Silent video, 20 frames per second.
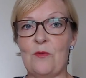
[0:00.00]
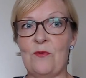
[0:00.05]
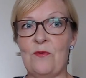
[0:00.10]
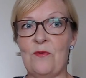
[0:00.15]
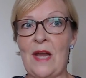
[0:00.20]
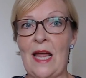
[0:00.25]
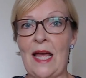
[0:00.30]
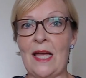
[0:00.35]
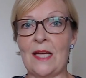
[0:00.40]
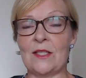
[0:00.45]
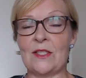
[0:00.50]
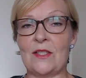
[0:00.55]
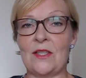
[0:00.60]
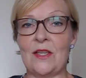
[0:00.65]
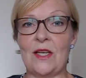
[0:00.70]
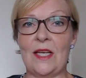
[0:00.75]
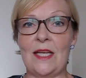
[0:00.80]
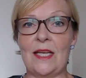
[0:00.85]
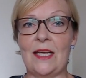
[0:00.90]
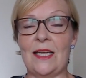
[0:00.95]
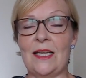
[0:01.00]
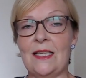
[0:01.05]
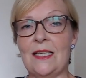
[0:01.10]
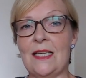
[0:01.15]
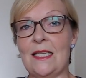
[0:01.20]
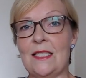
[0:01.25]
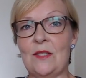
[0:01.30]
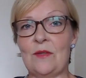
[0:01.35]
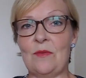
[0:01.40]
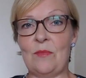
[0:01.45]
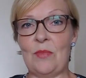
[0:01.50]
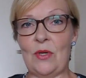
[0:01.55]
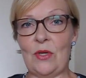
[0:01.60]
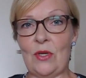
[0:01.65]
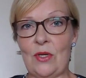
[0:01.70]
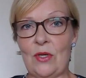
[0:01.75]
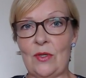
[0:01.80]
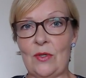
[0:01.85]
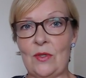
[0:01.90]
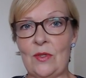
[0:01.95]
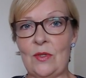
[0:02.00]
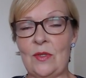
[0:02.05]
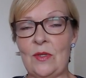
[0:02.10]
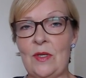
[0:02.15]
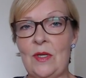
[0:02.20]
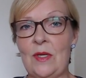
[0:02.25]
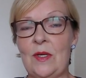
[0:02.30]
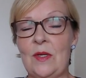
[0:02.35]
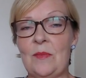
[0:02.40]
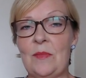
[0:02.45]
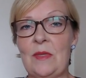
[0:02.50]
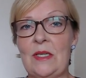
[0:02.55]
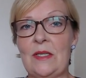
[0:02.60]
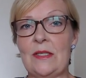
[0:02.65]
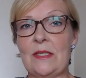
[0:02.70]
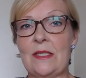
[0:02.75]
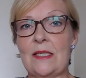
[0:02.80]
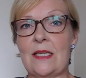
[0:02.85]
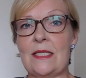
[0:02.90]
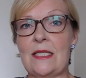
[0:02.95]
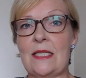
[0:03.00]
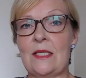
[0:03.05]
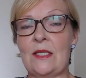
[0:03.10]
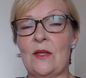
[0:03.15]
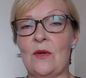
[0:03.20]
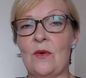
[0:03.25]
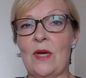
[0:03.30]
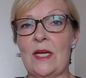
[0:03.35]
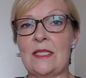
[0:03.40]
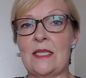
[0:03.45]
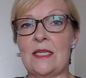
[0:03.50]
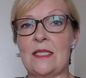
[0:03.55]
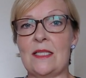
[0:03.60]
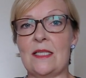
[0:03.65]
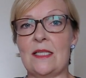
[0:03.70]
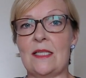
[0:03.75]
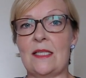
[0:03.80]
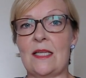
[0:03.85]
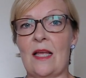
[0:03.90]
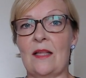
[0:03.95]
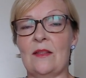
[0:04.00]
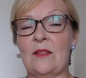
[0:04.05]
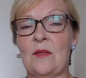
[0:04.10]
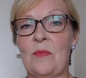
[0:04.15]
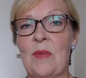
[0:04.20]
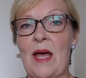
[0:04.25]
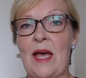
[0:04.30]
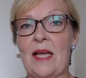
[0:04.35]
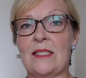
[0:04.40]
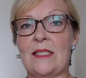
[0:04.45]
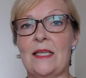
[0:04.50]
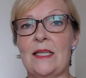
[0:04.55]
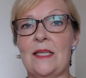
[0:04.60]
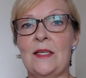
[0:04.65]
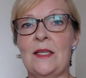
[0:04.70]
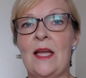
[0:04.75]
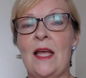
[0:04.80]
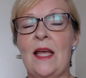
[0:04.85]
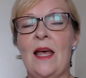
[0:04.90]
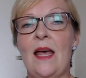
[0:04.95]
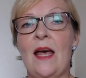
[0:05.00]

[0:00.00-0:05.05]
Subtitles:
flat in knit and purl, because I didn't quite understand the pattern.